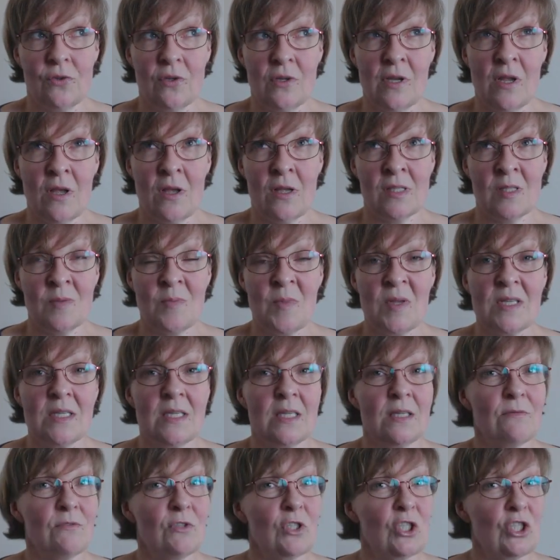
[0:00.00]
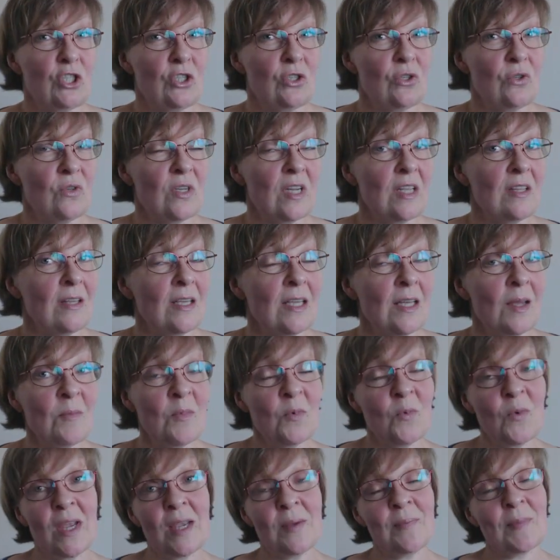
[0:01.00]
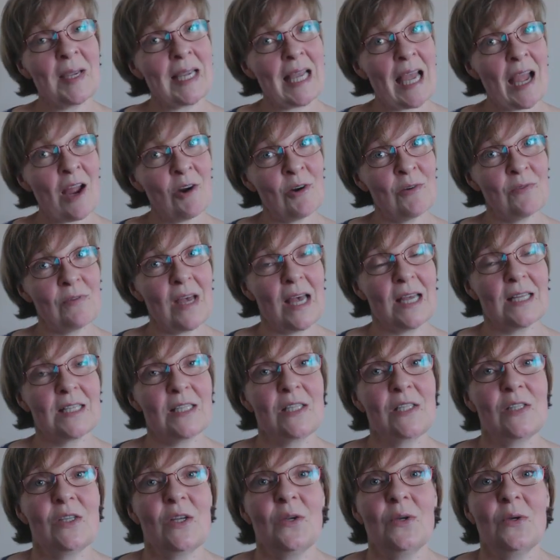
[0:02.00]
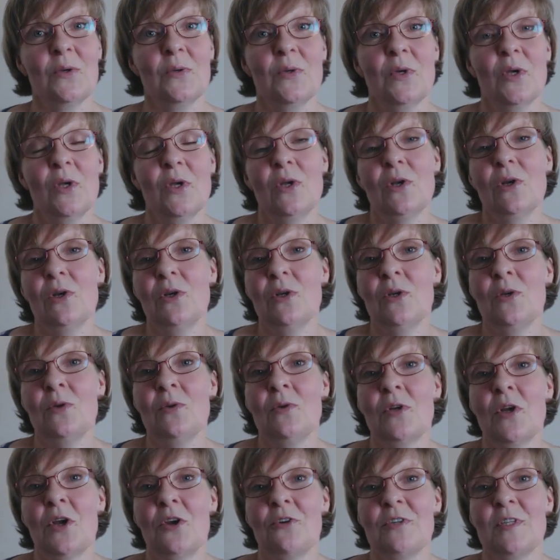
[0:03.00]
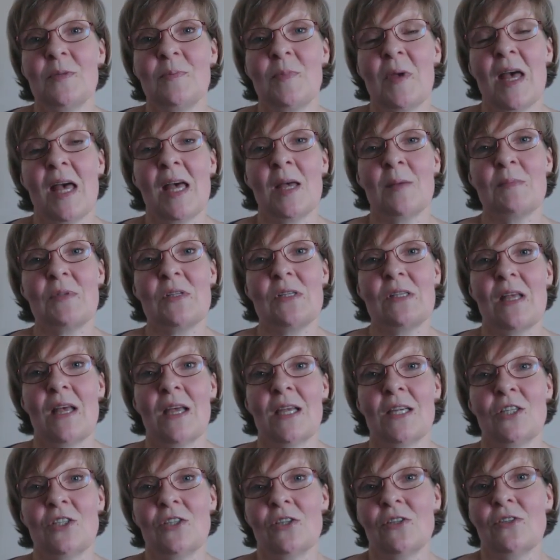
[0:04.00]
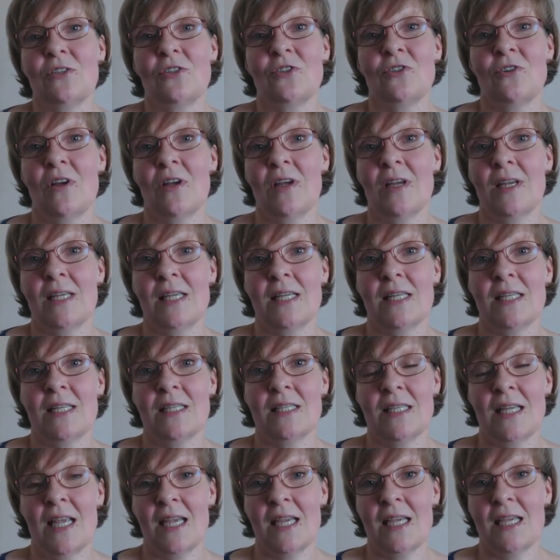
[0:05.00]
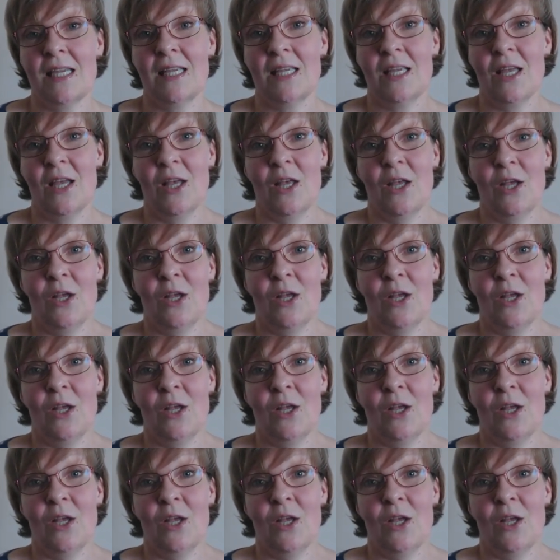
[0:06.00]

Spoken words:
the last Monday of June, I think I'm away in my caravan, so who knows, perhaps I shall try and take